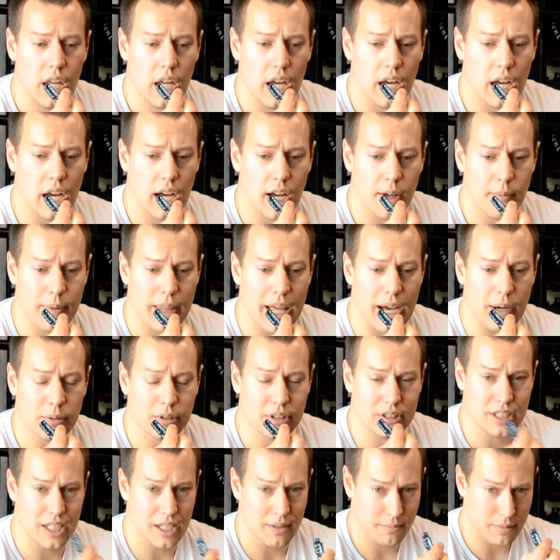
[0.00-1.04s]
That was
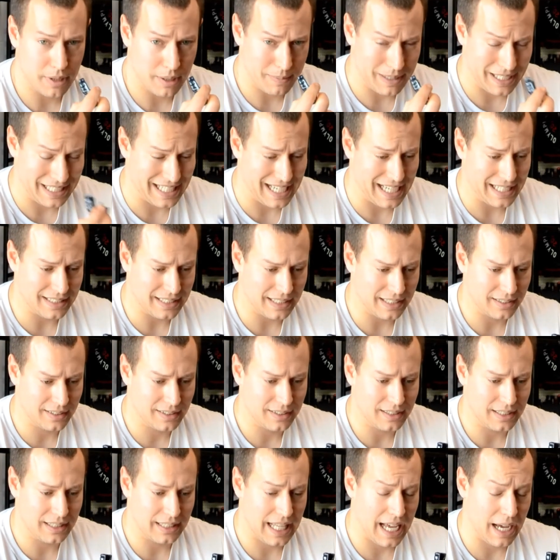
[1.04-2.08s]
done by my
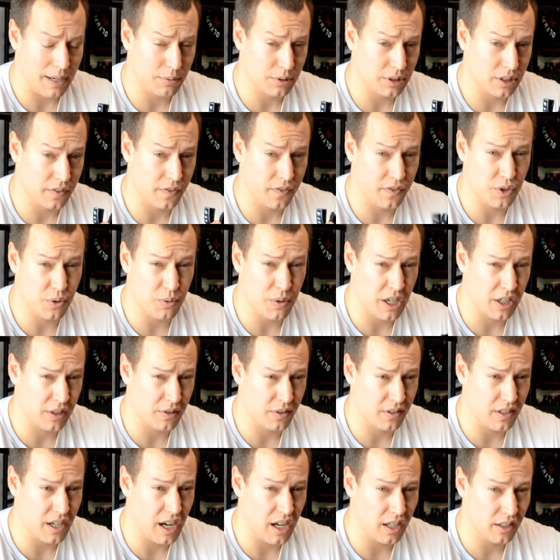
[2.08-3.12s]
dentist. That was a few
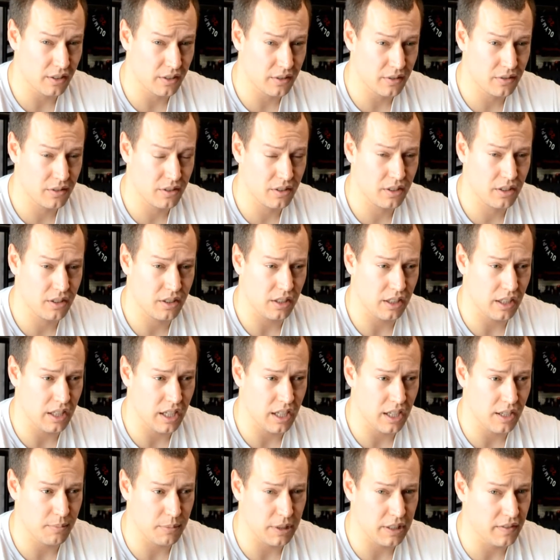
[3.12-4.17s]
$100s,
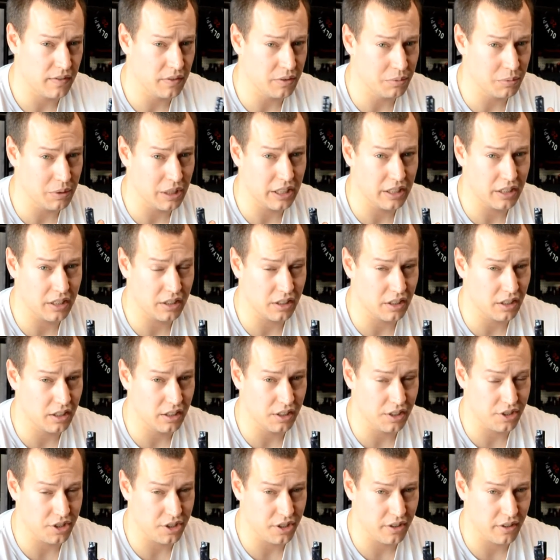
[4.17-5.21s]
even with good
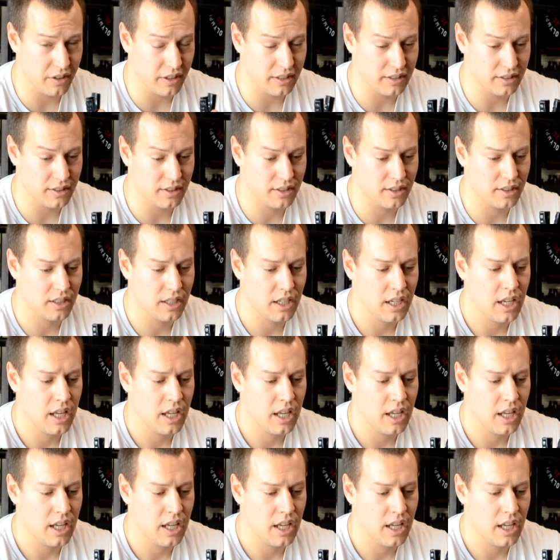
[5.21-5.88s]
insurance.